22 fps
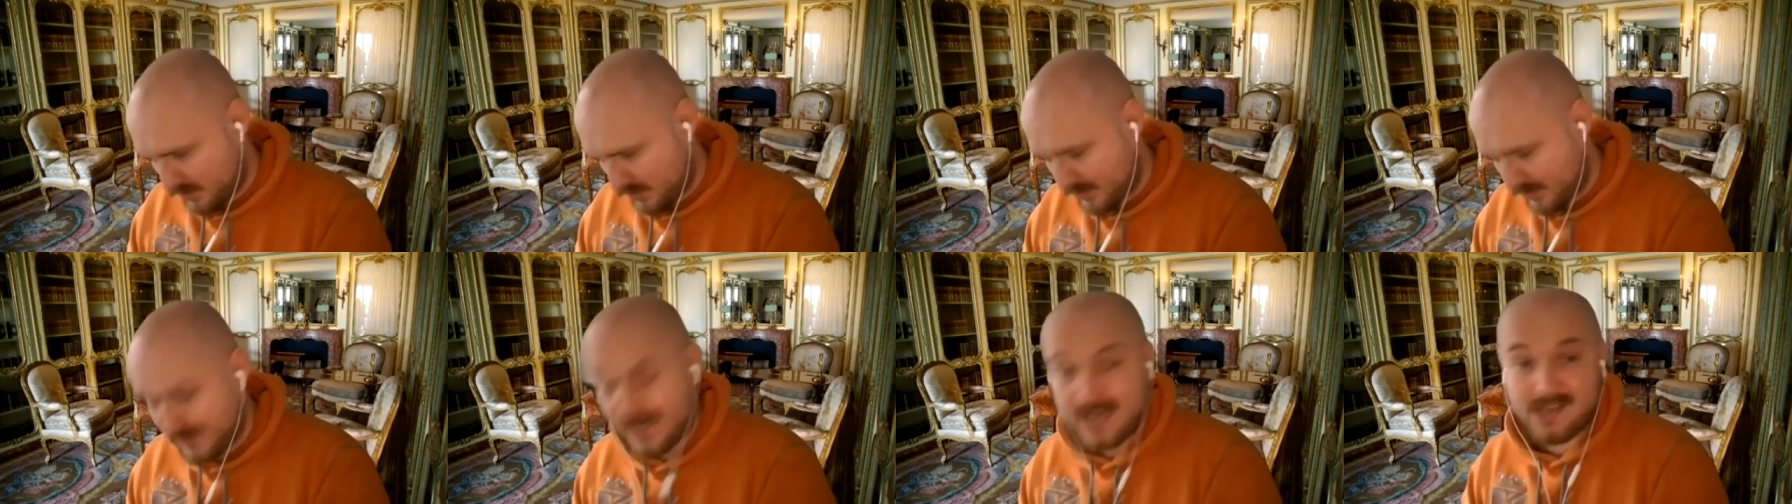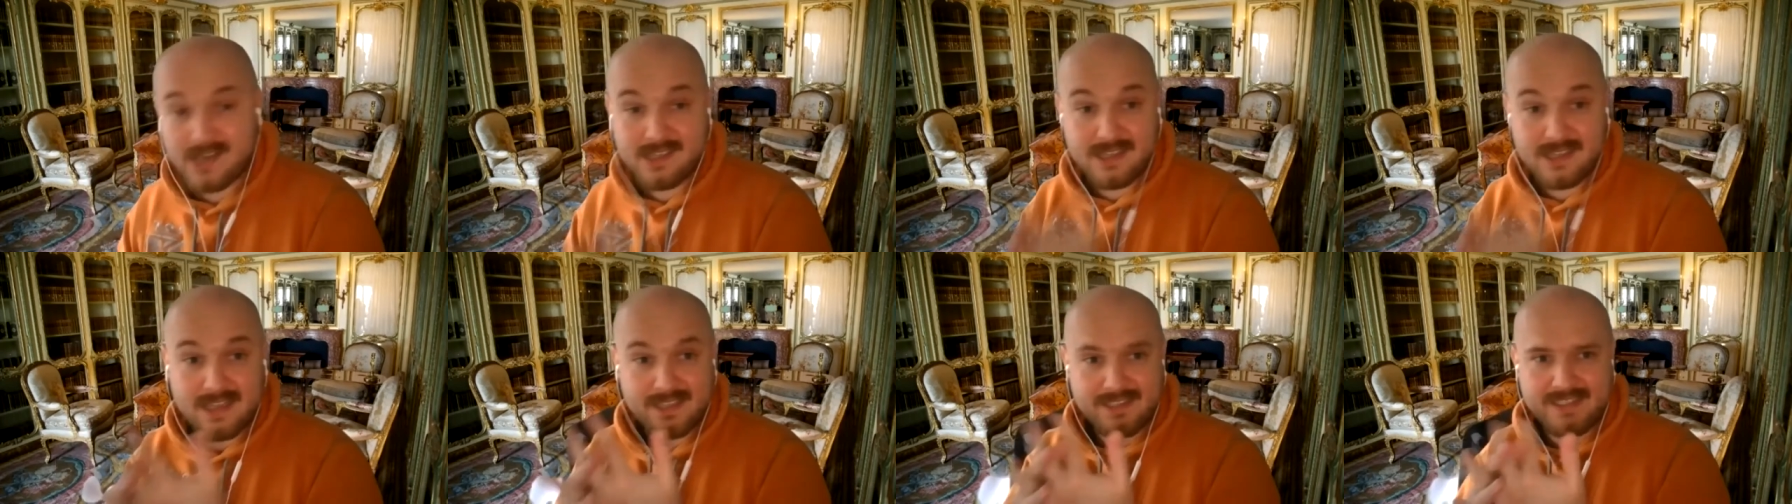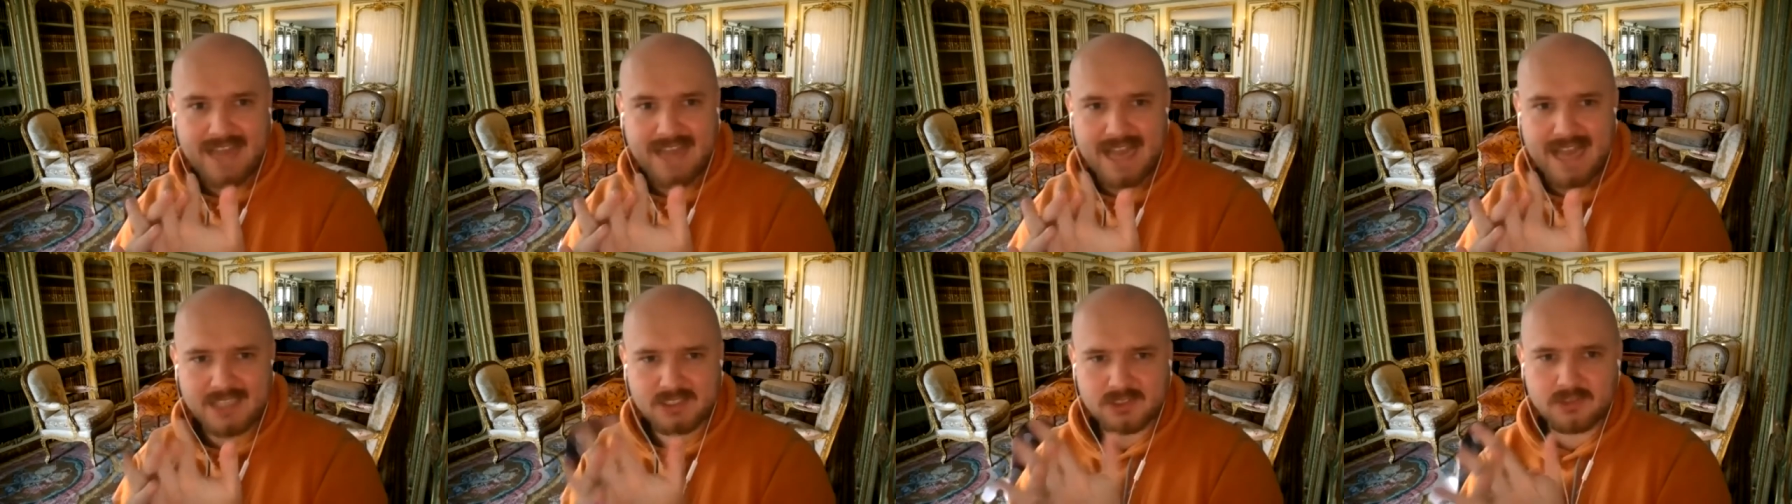
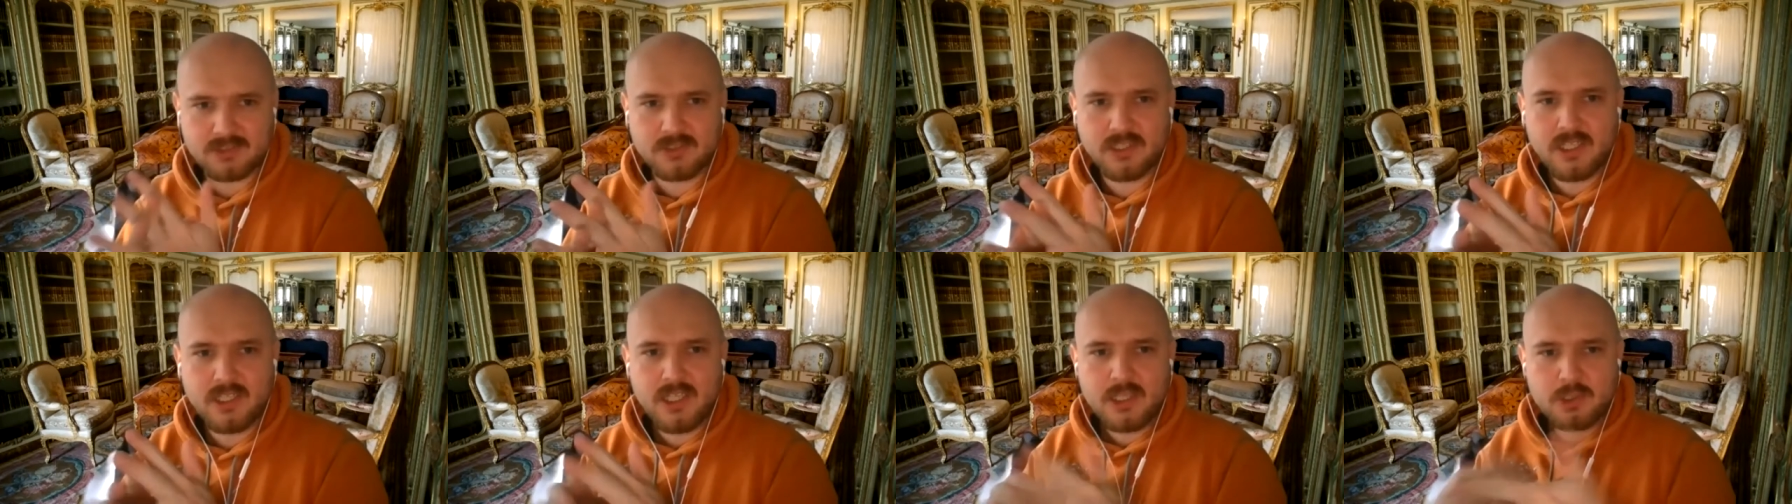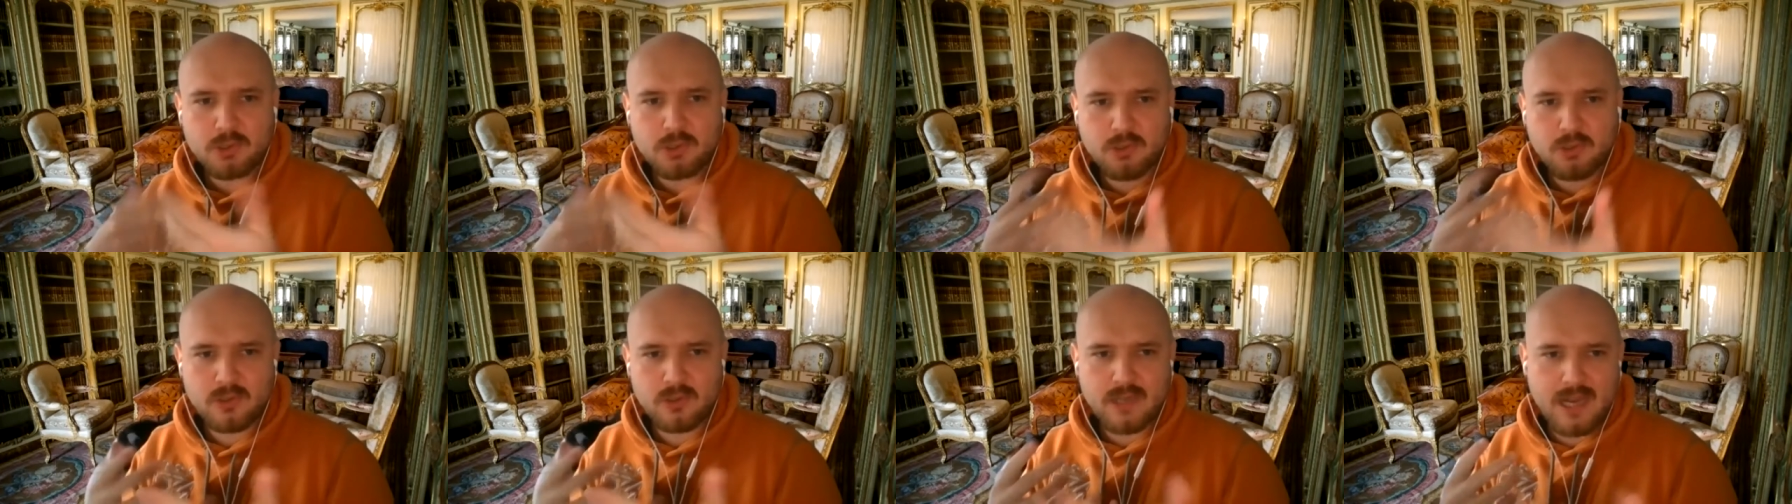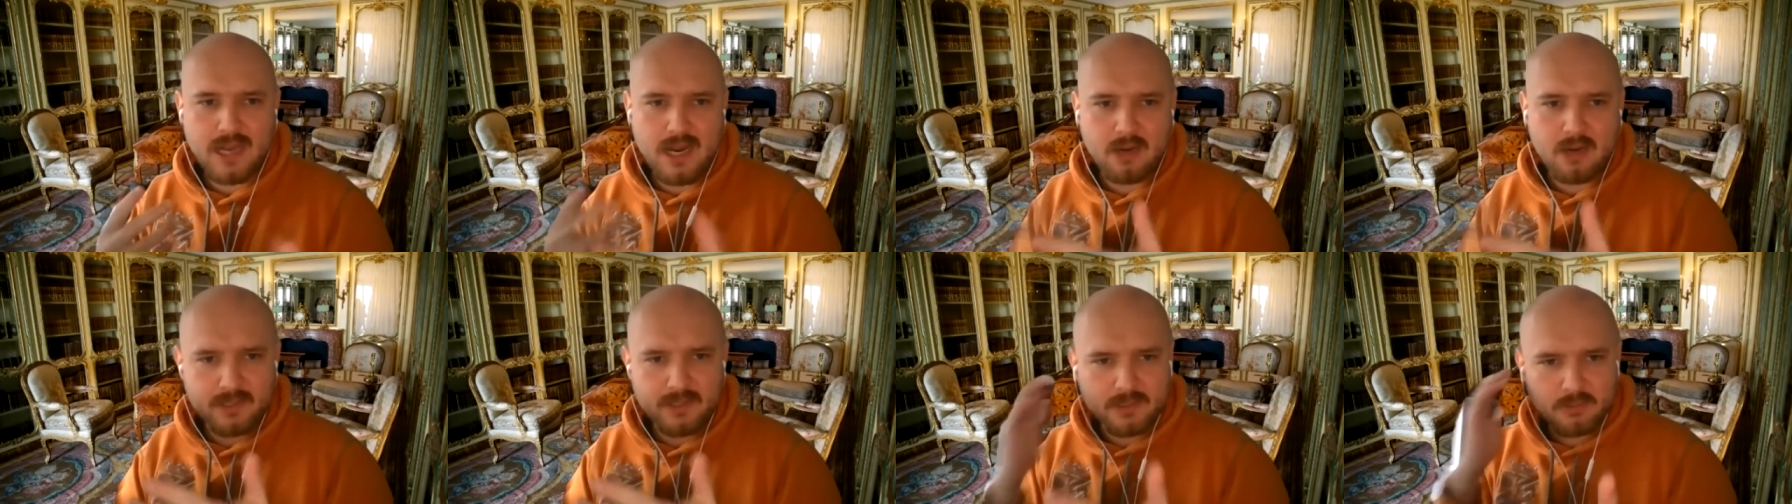Jason uh, to look
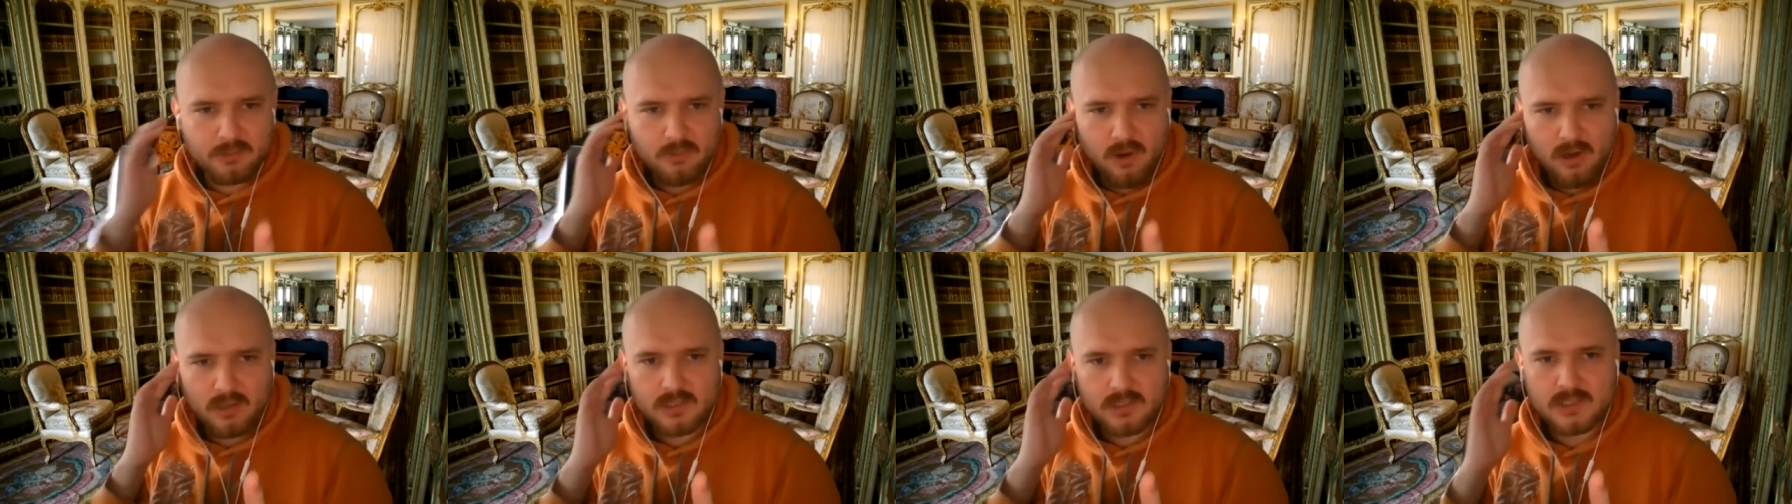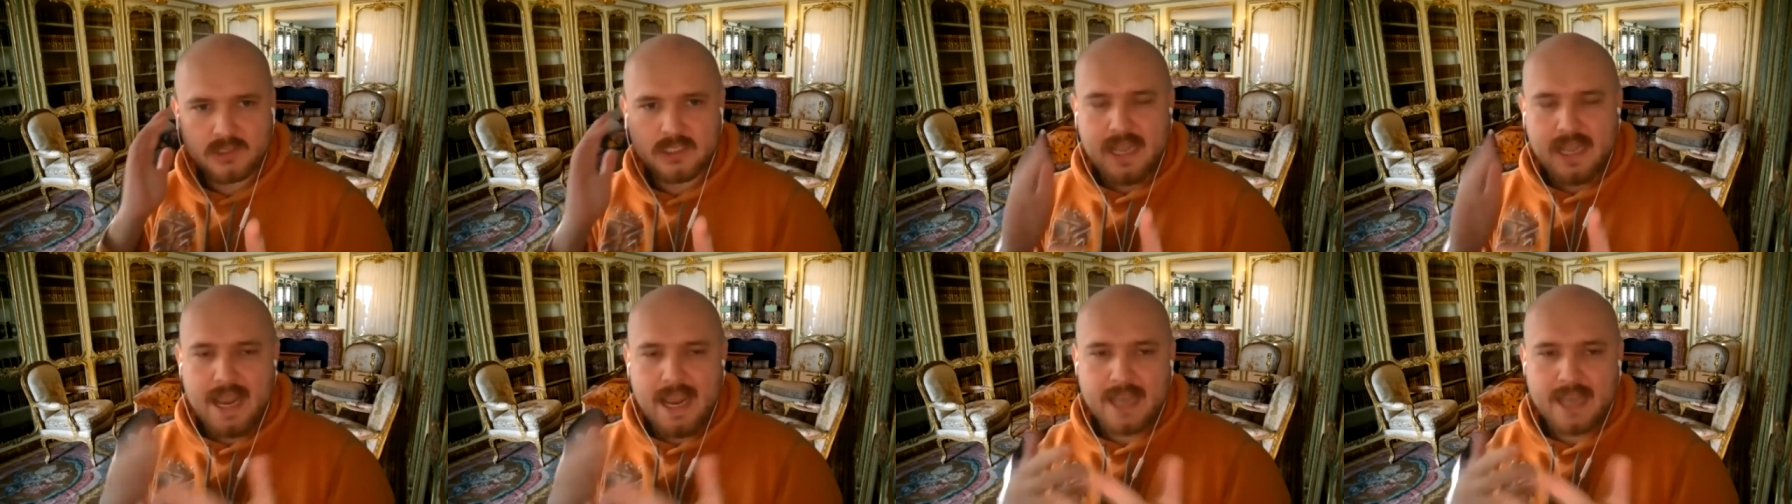how it works.